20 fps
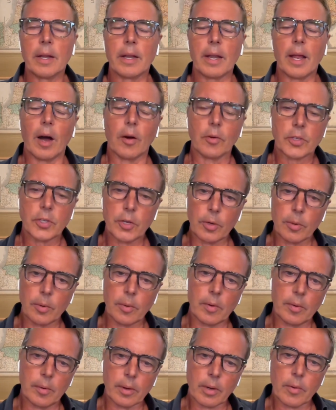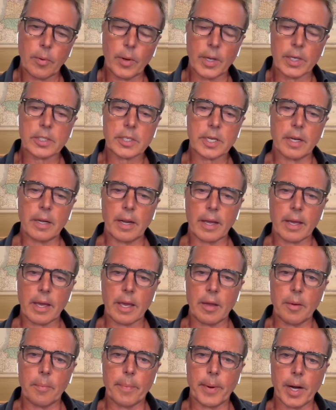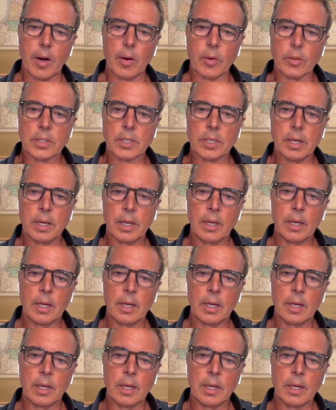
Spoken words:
Now, to your question, Nikki, about